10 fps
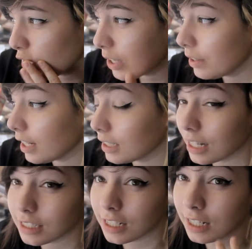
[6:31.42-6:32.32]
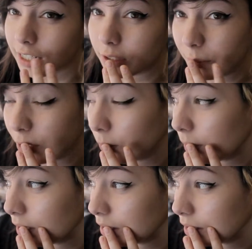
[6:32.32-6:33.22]
That's gonna need the middle
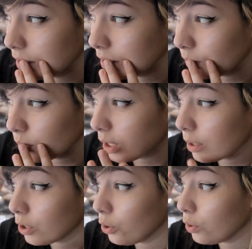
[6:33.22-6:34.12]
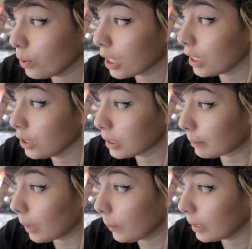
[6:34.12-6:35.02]
one. We're gonna use the
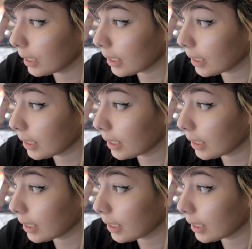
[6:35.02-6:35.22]
middle one there.